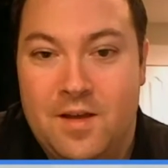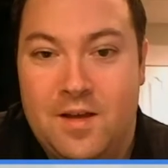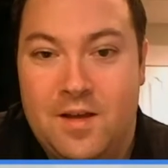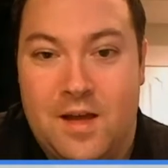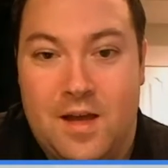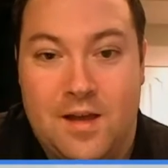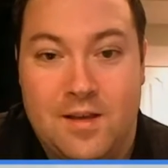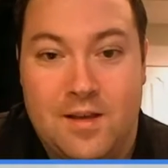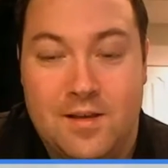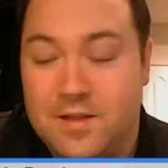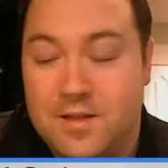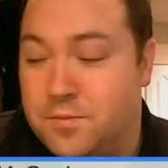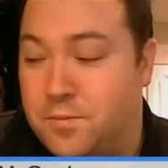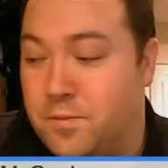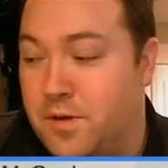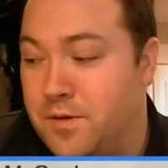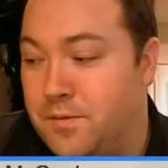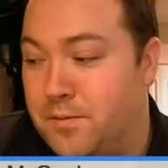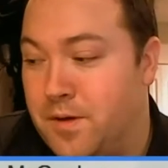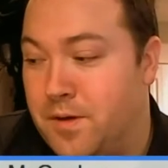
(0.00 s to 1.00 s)
Yeah, and this
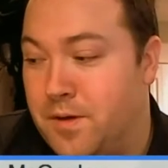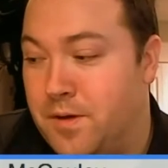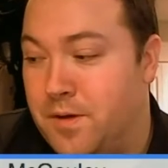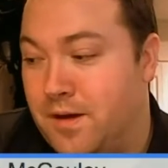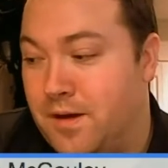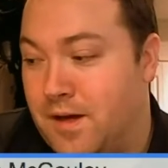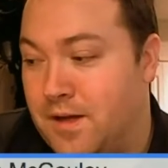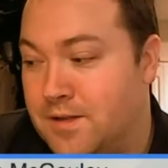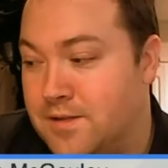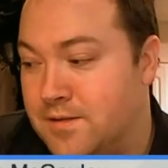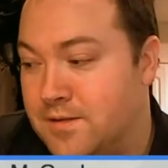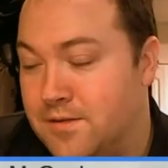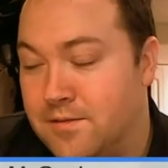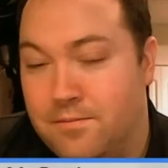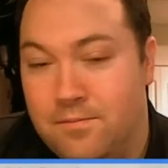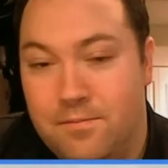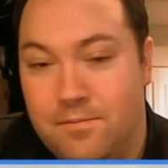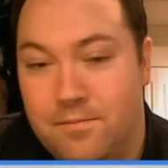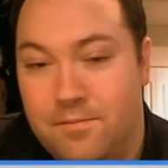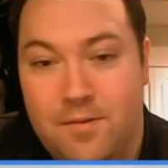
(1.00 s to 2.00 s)
week we had
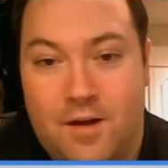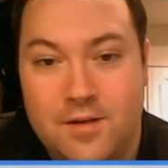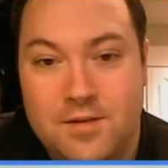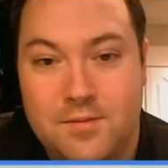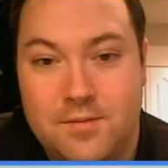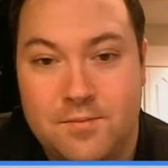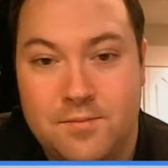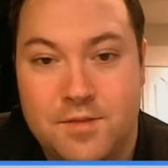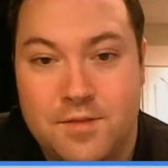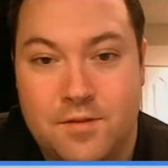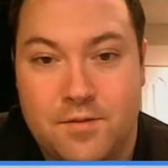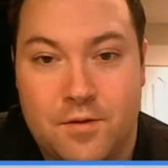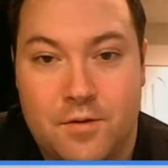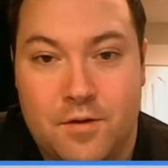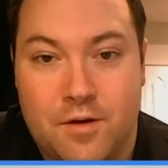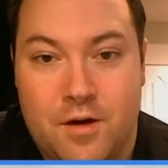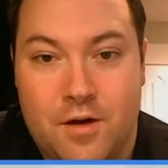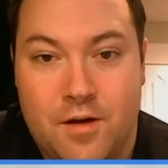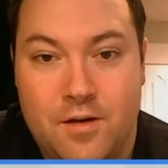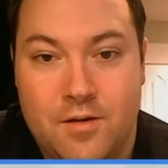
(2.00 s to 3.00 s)
some awesome stuff
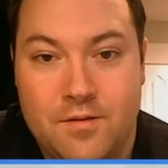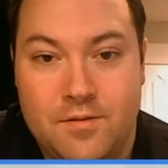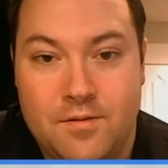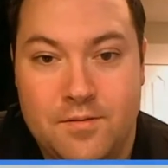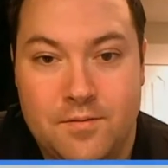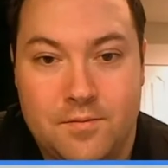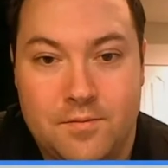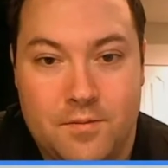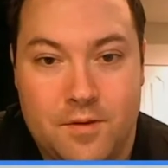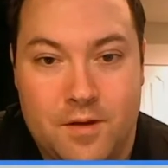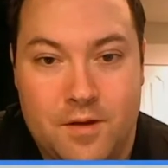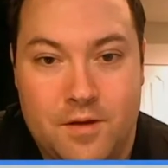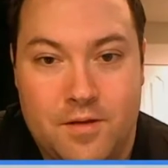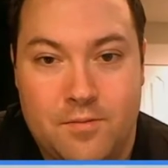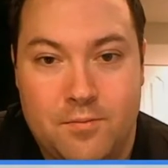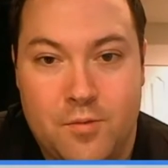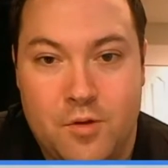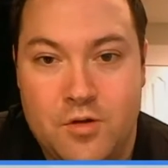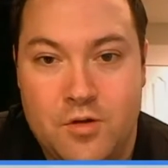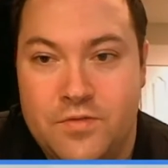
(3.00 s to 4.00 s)
going on with
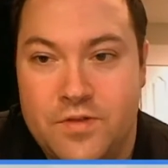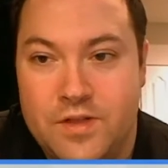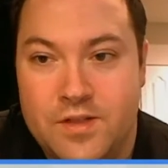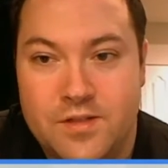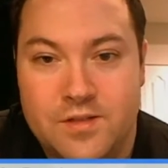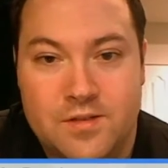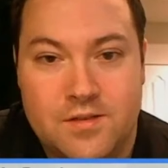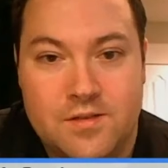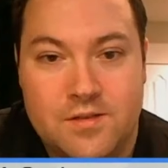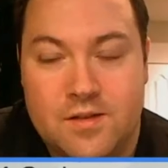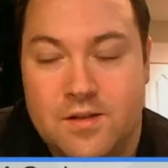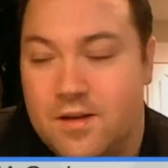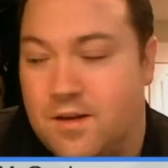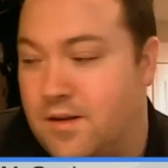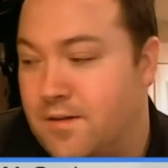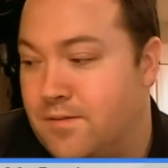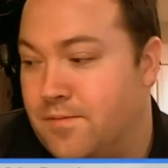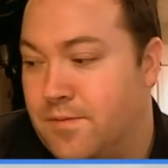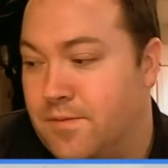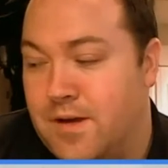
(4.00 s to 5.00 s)
movies.
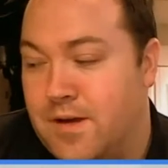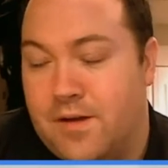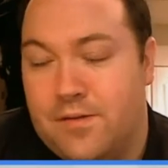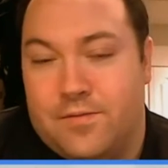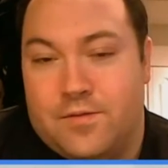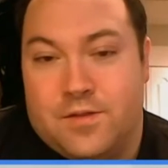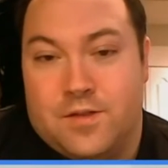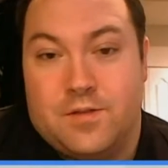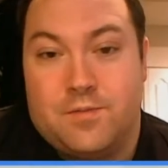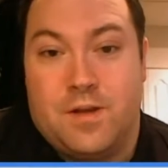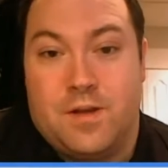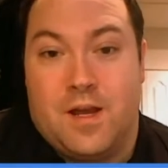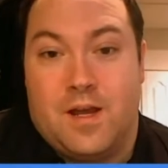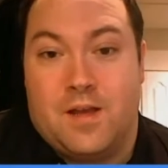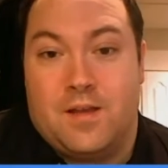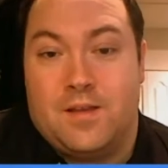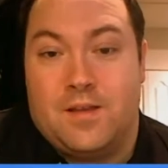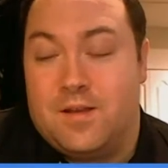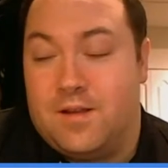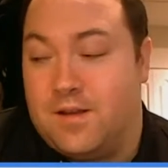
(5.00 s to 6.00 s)
We had
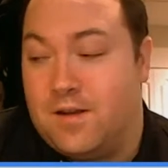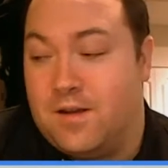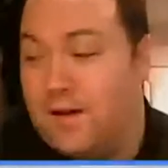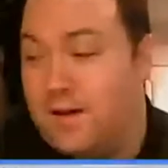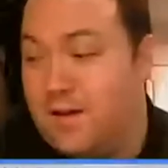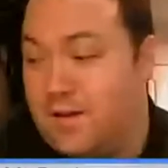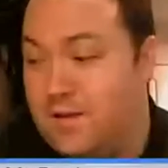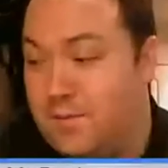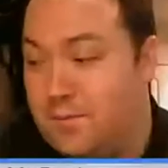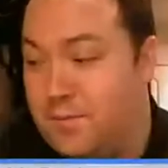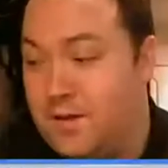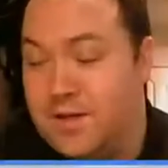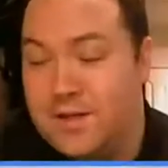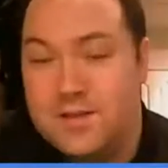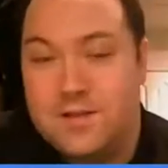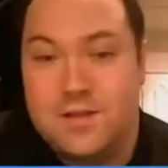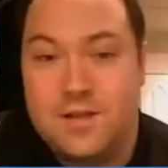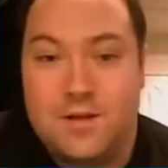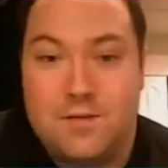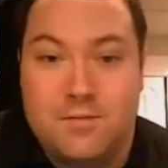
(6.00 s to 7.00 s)
the
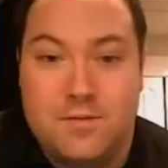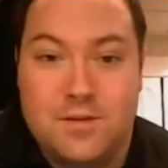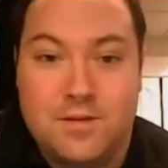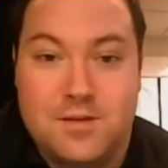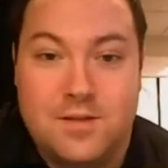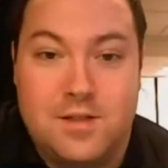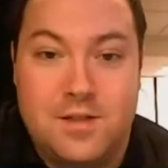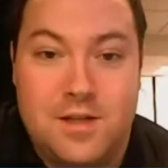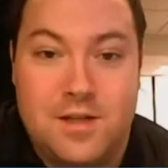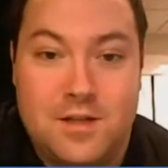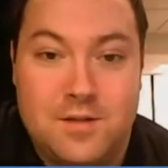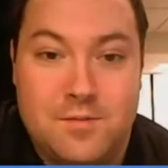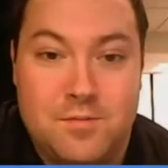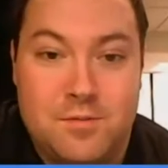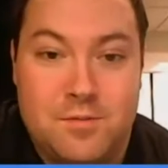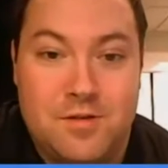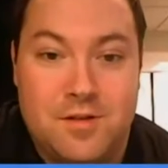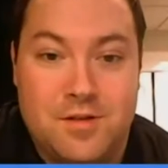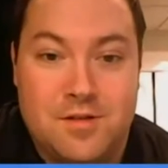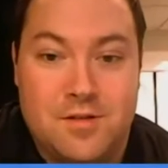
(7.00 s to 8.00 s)
biggest thing,
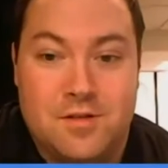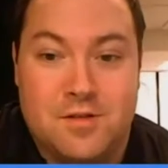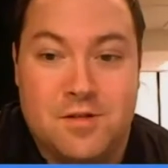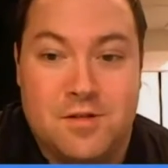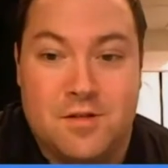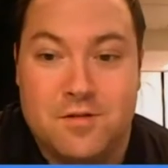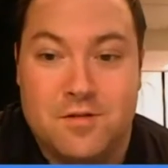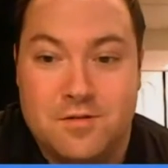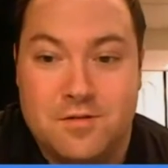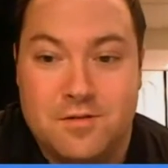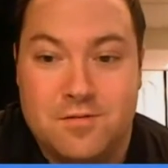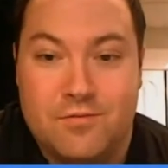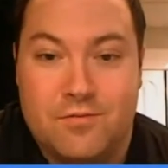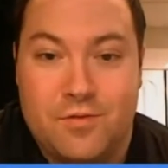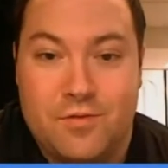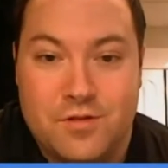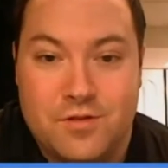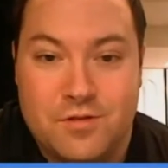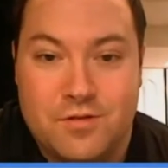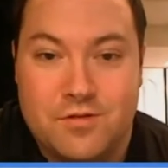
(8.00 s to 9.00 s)
Ninja Turtles
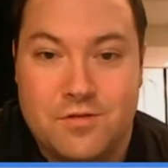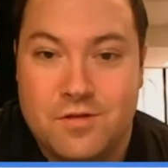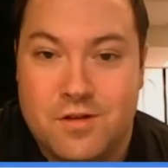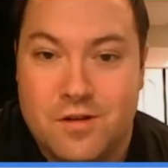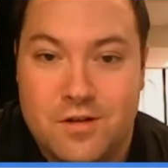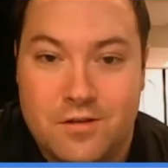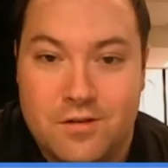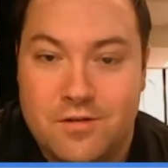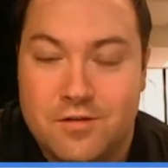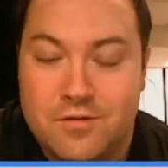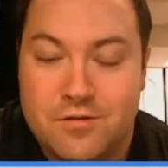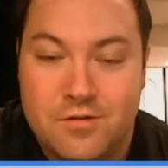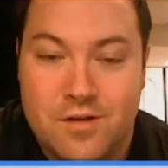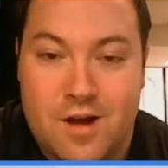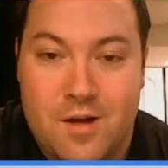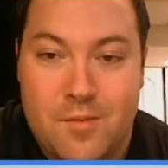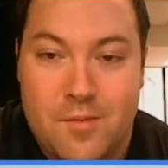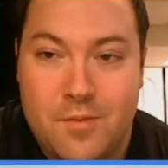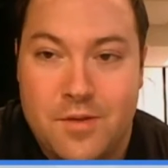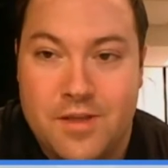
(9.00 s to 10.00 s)
official trailer
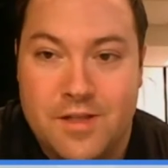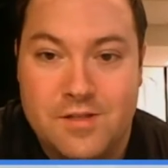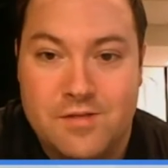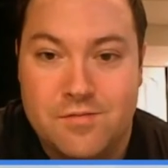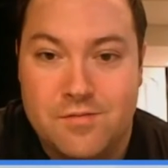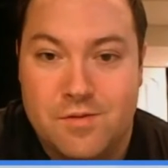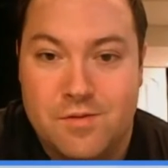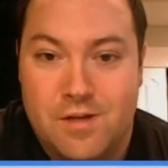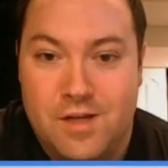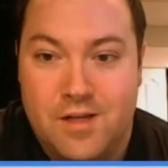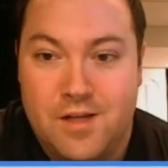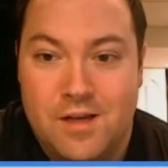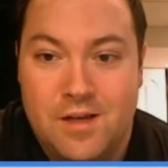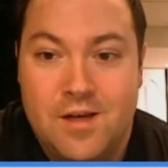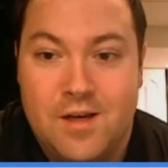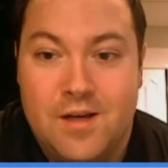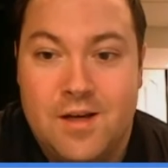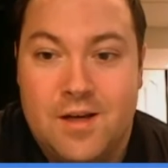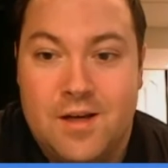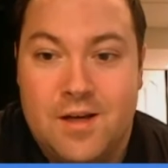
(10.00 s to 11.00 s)
dropping this week.
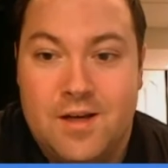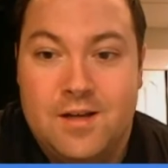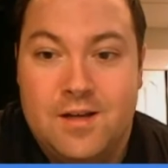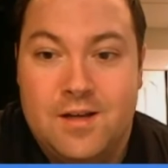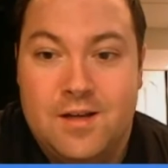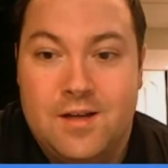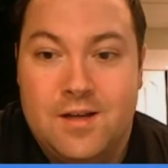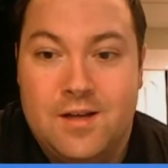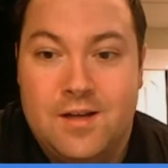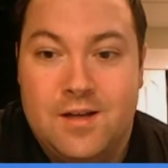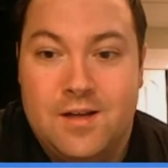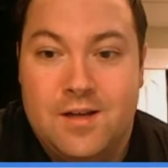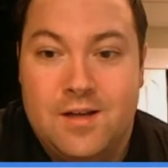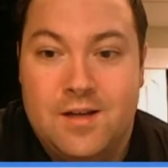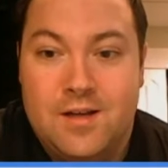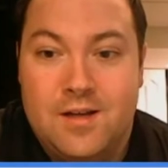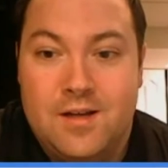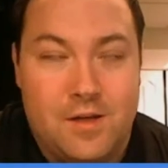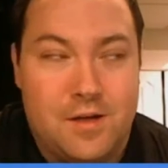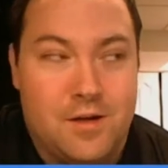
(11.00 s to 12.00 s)
That was
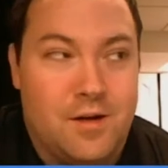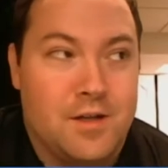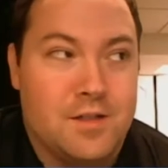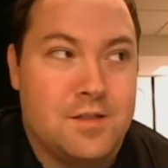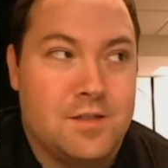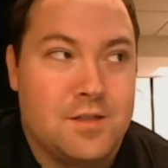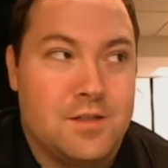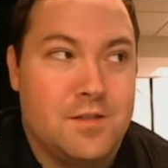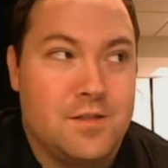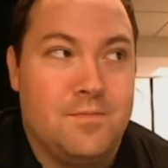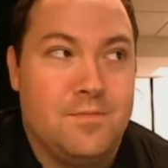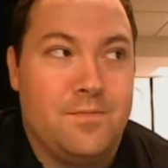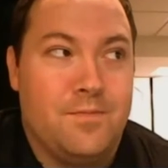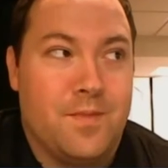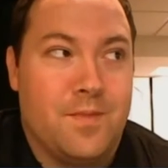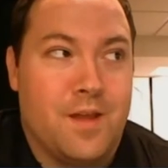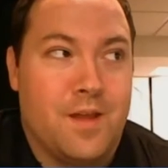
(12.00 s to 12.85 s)
pretty awesome.